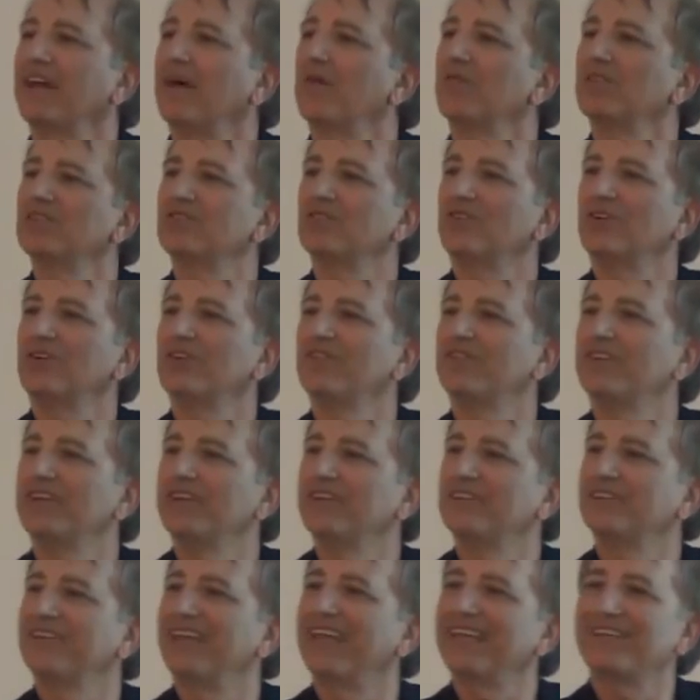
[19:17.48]
That was sort of
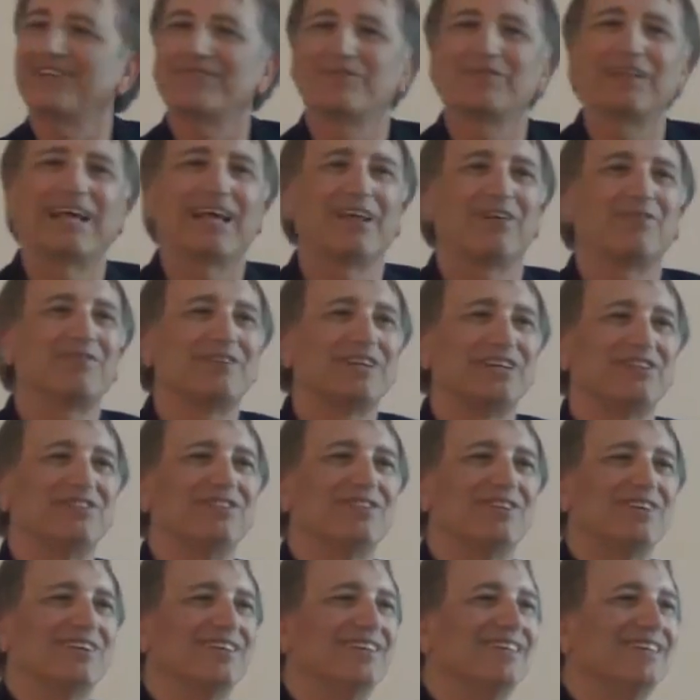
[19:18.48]
his, that's, that'll
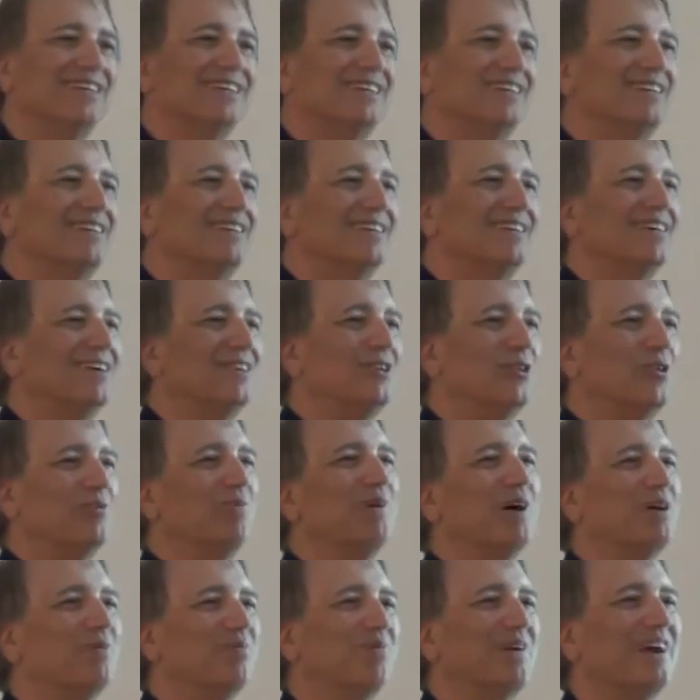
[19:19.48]
get you a, a
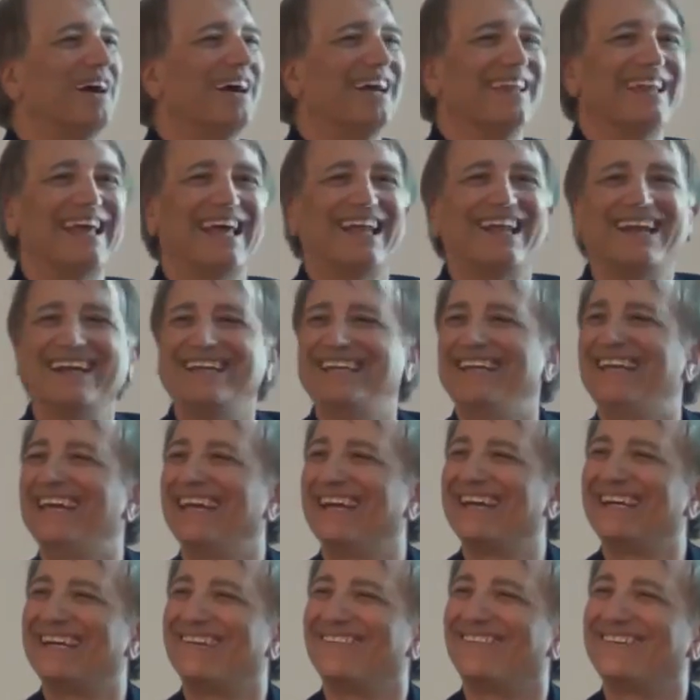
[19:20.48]
Nobel Prize. That
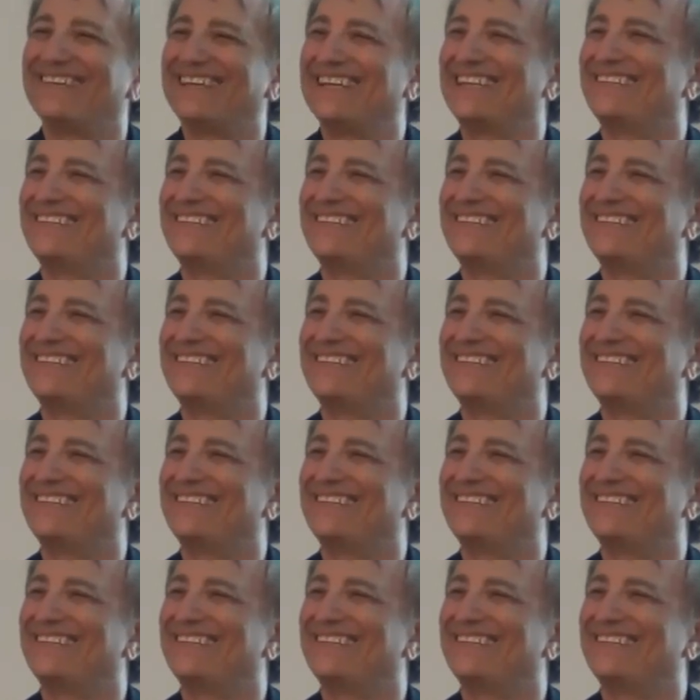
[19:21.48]
idea will